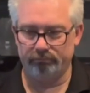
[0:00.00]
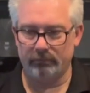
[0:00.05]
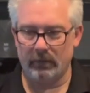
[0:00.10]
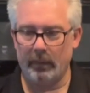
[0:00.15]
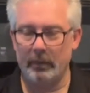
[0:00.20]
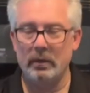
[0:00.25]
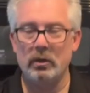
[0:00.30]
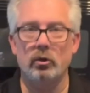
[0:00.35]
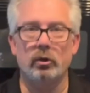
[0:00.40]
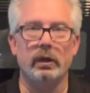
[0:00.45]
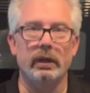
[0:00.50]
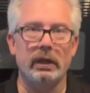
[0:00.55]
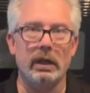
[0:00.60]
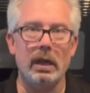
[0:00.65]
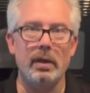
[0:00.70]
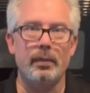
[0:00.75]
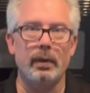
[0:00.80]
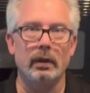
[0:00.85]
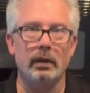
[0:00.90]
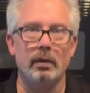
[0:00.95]
I mean, you can
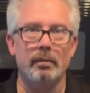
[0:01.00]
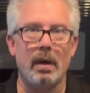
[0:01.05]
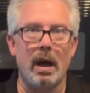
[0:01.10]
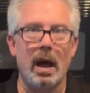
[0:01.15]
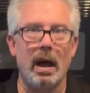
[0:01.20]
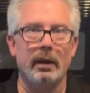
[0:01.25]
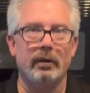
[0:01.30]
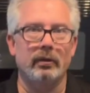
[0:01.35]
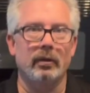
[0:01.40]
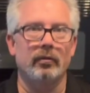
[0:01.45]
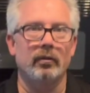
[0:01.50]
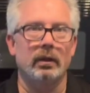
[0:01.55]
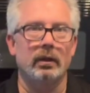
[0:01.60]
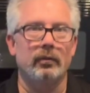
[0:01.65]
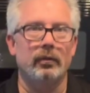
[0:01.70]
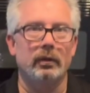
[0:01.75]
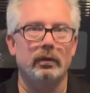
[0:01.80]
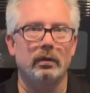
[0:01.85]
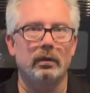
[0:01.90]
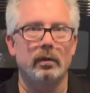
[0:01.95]
keep it in the box, everything
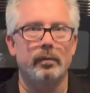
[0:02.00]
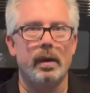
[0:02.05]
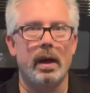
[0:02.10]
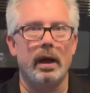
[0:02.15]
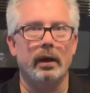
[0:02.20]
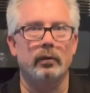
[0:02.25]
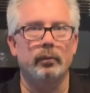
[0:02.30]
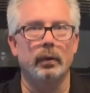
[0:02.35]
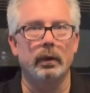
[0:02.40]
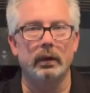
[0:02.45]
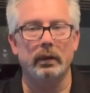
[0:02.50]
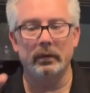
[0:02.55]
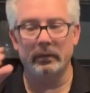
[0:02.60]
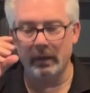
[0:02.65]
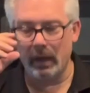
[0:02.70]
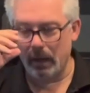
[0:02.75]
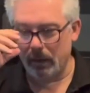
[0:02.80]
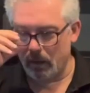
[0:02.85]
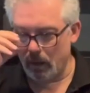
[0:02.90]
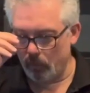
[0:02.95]
fits in the box, but it does
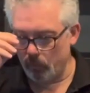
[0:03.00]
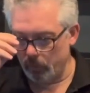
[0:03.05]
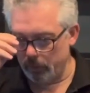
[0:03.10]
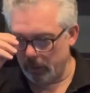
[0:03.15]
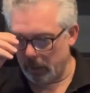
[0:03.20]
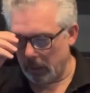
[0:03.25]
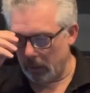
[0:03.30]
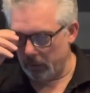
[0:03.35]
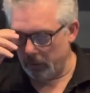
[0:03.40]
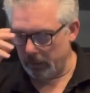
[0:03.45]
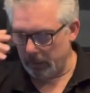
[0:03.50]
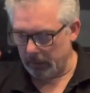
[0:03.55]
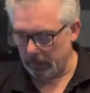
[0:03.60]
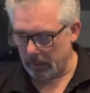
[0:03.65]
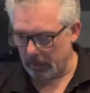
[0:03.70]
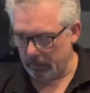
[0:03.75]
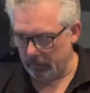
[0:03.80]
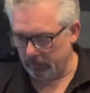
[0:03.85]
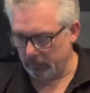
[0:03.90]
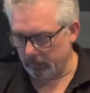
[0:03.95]
not come with a carrying
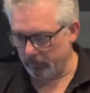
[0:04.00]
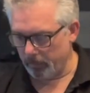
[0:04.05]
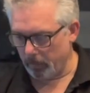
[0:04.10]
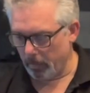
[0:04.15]
case.